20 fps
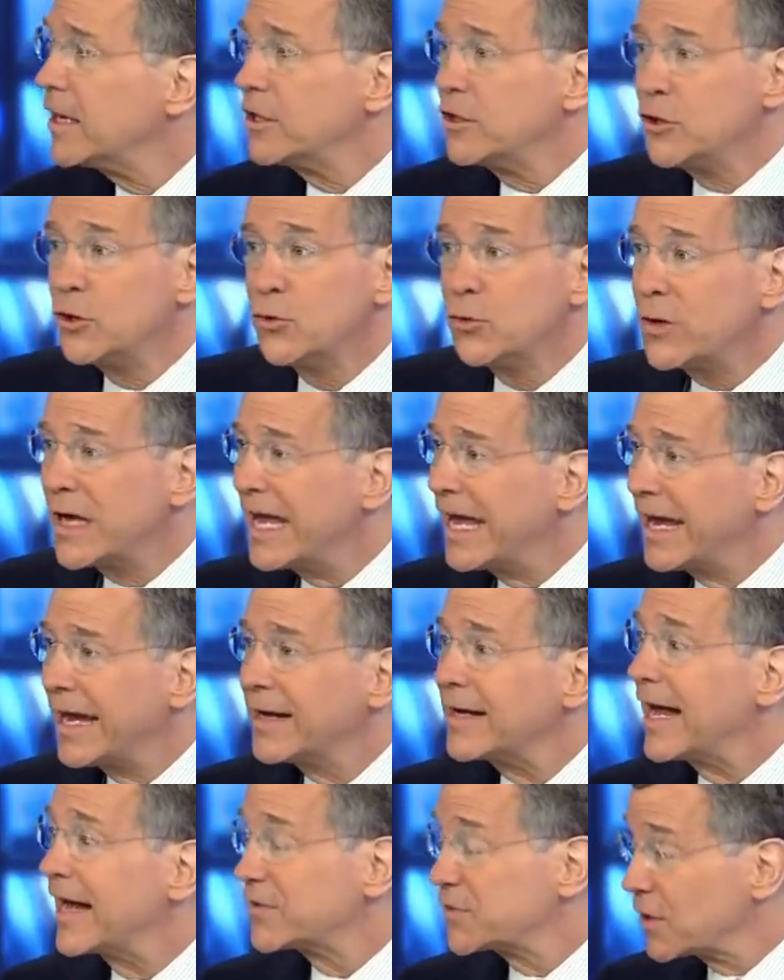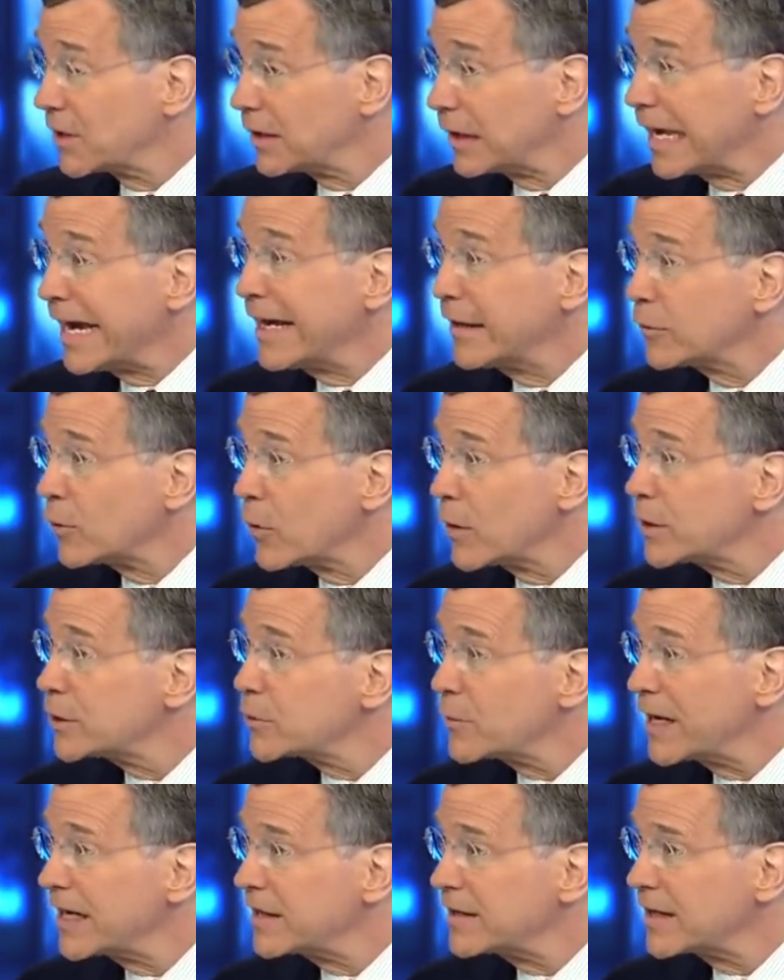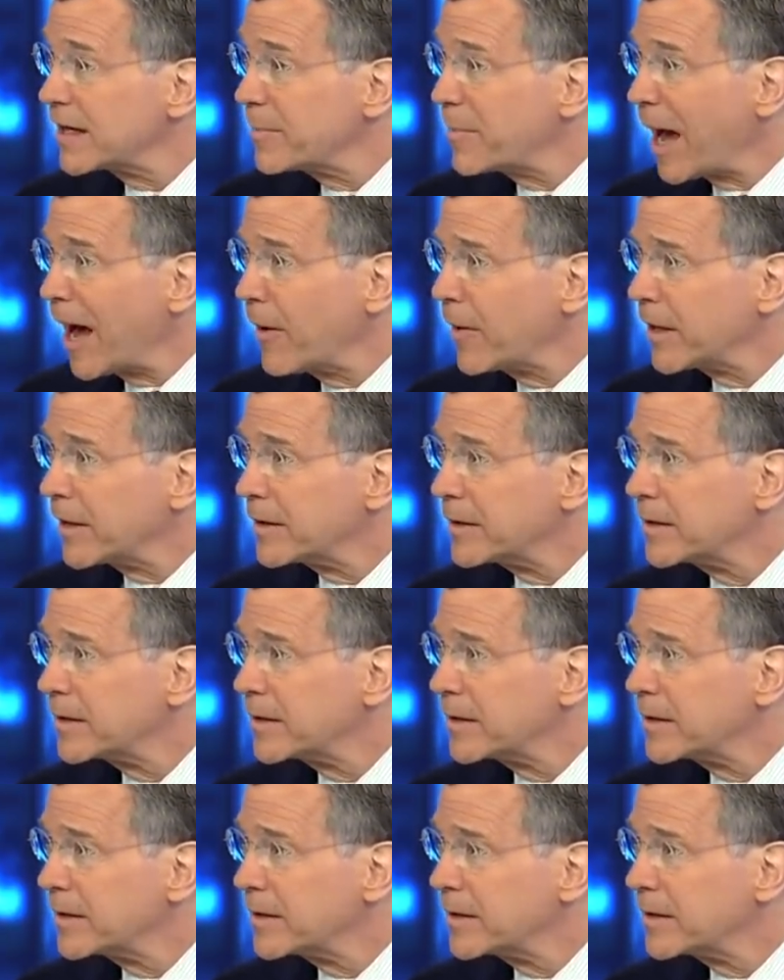you can't as a landlord do anything about it.